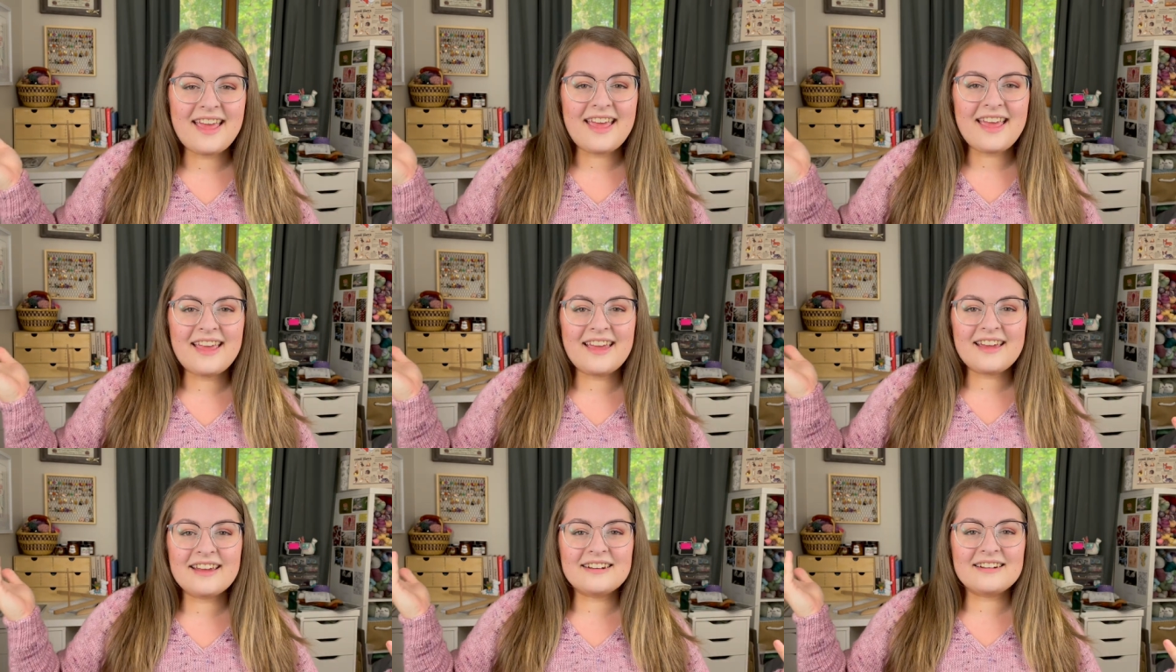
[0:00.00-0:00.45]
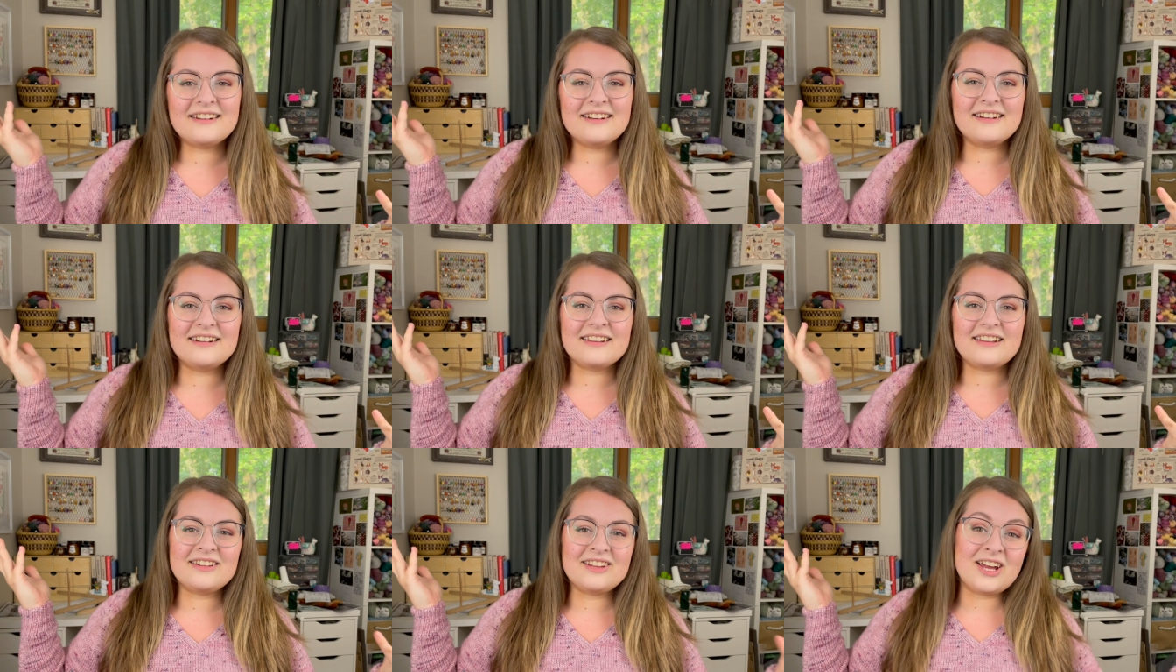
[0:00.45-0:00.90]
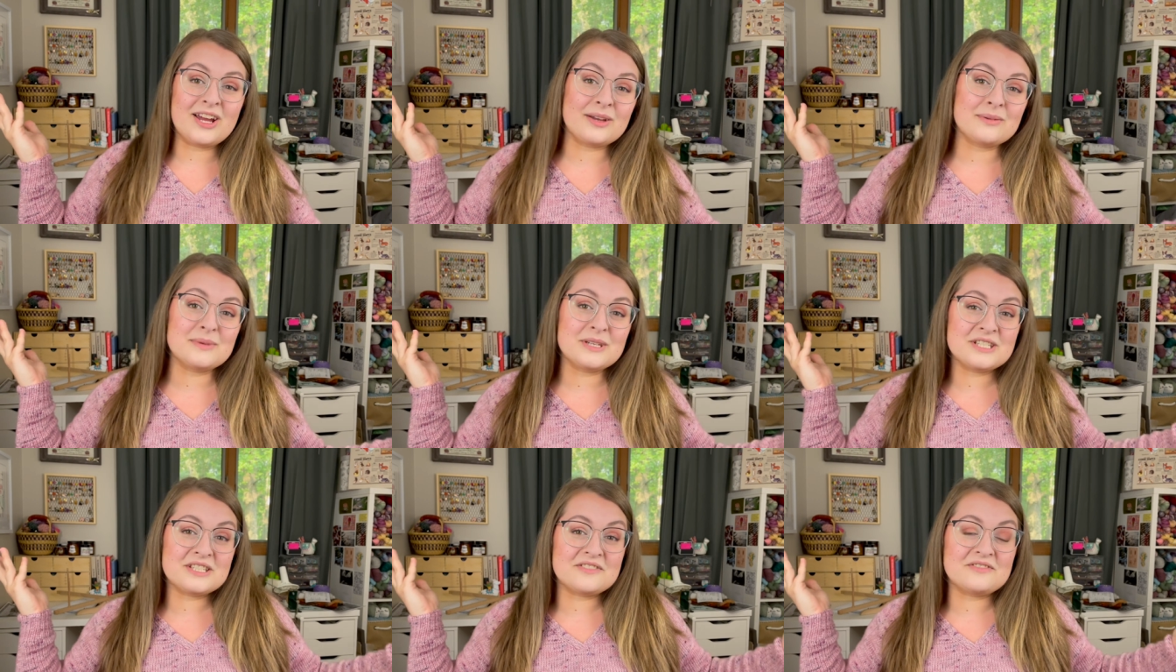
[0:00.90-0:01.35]
and allowing
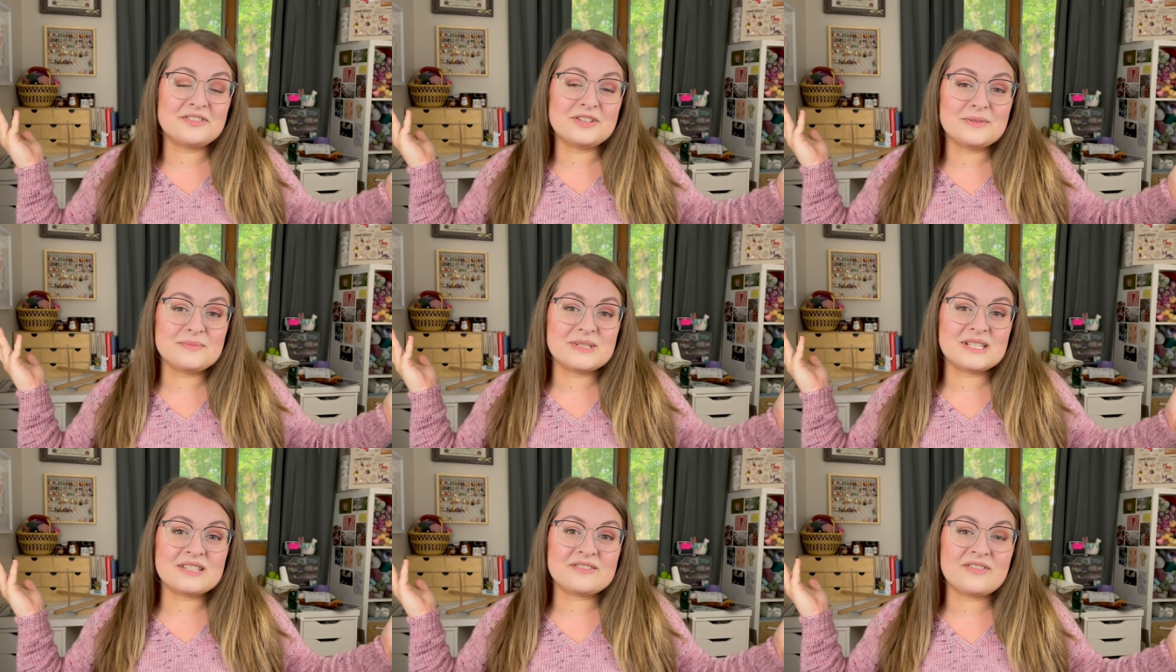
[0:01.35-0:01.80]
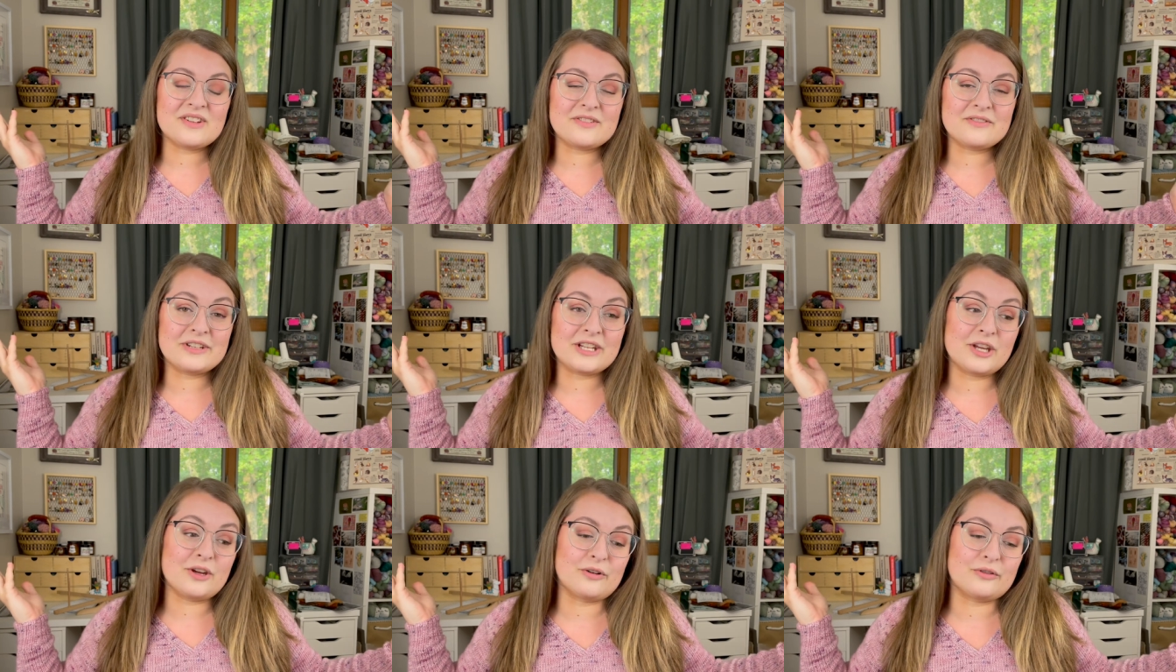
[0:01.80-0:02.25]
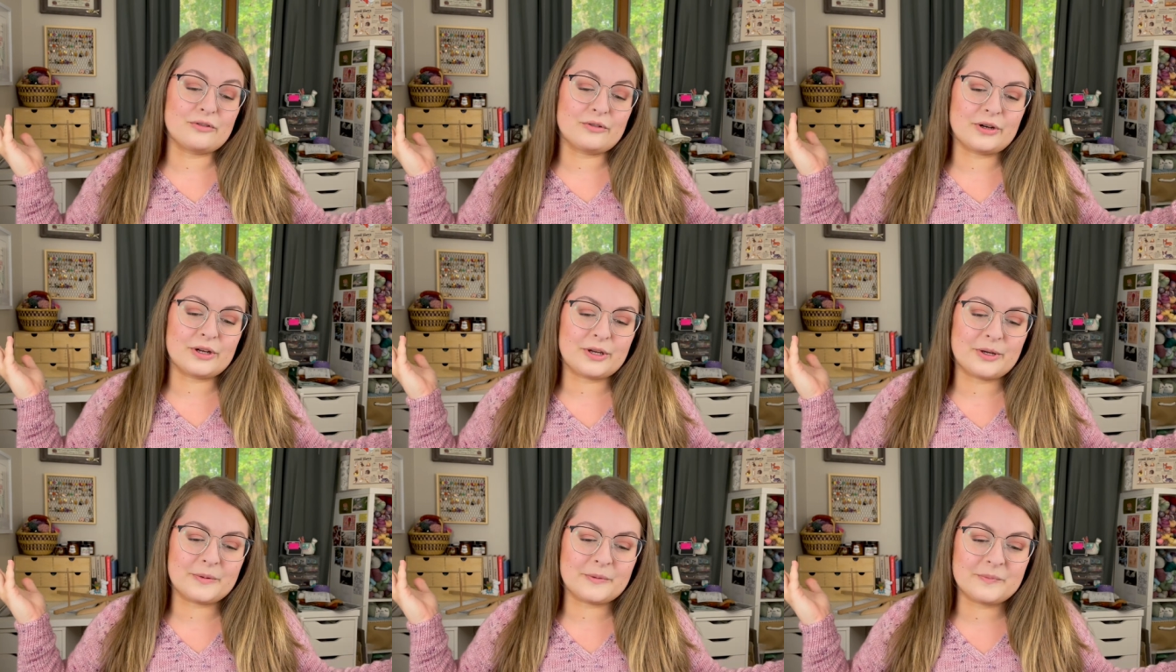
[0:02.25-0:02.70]
me to film this fun video for
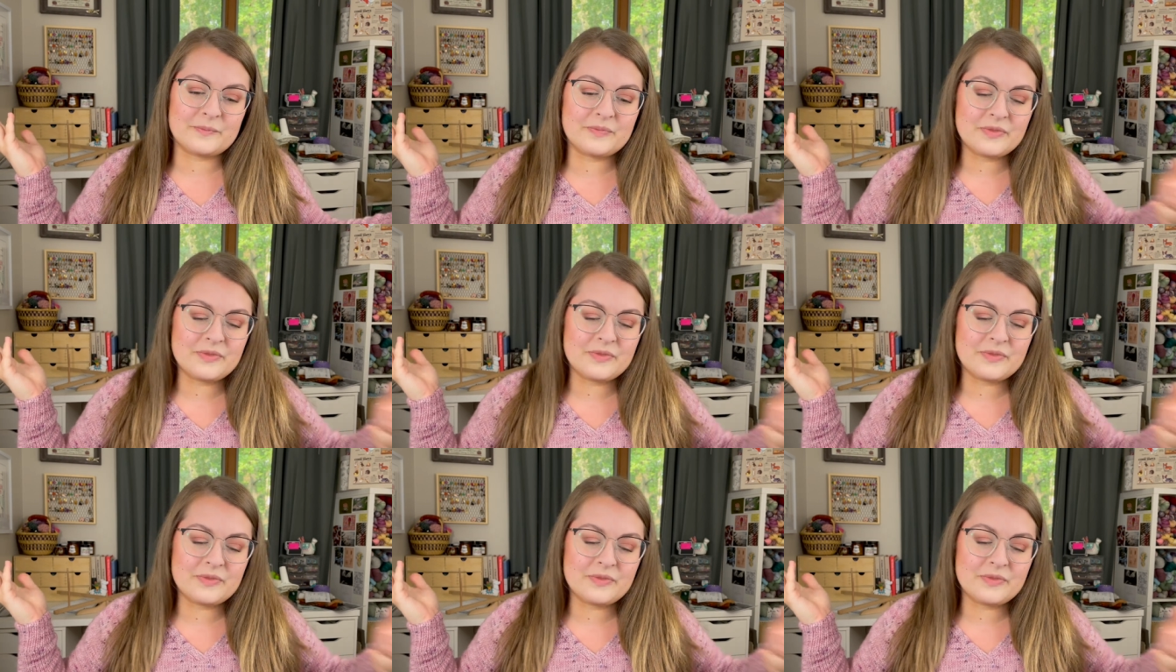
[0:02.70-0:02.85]
you.